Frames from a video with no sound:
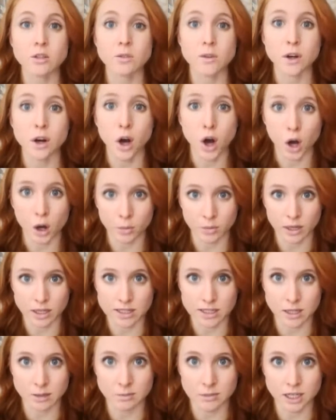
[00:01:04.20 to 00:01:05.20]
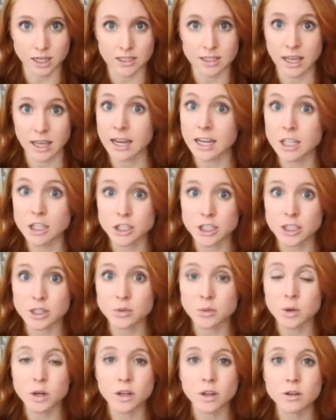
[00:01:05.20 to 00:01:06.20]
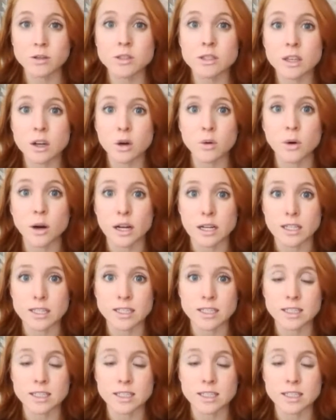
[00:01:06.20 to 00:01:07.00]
for all my subjects, and it's just one of those little ones.